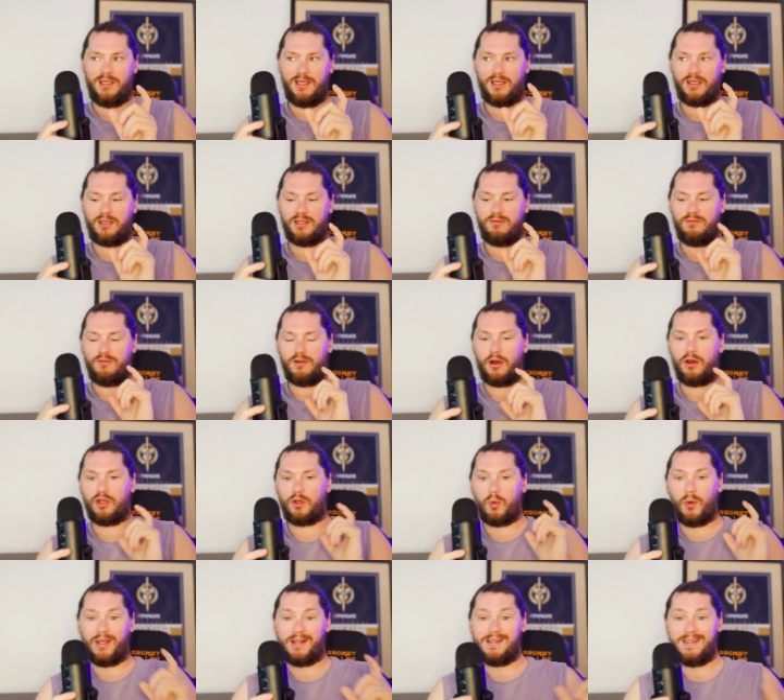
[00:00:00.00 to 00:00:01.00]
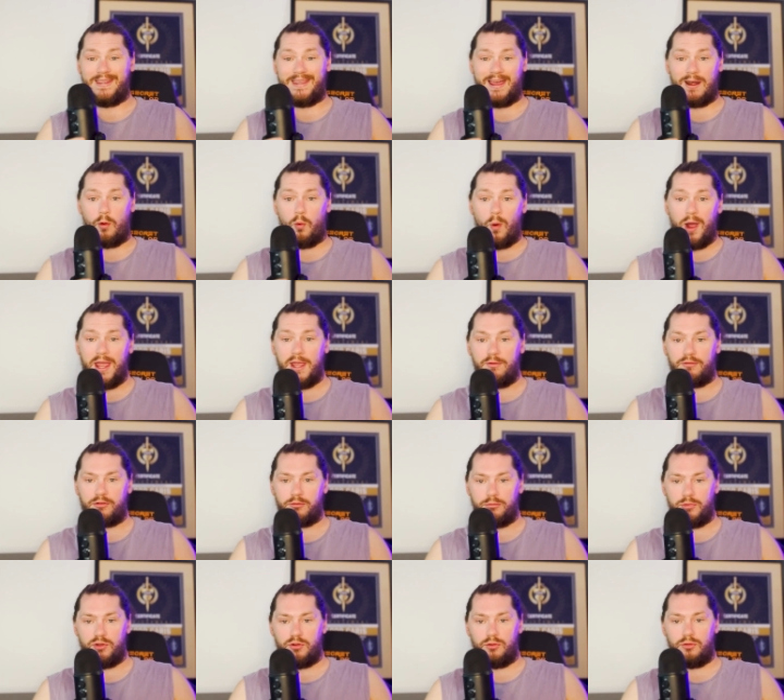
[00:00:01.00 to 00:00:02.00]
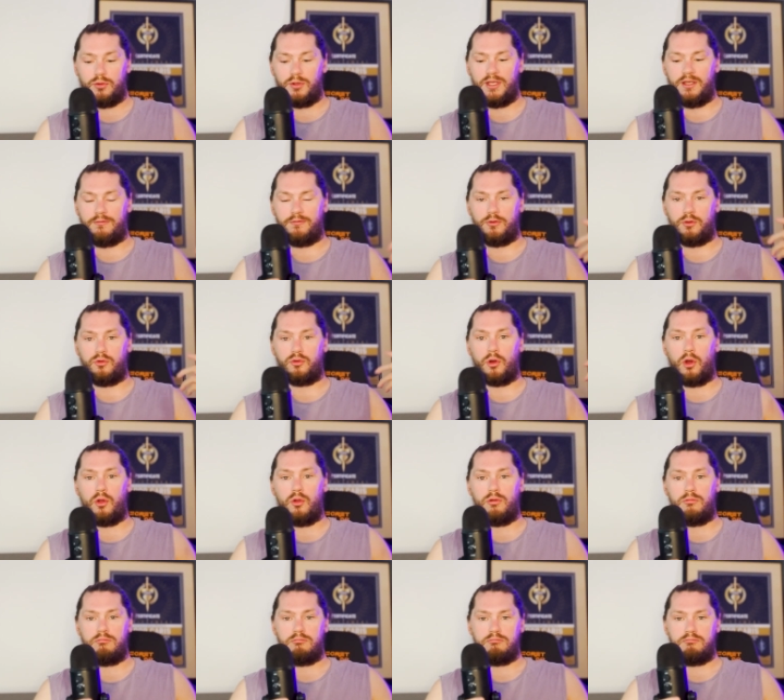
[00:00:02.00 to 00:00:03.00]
it can very quickly get away from you if you don't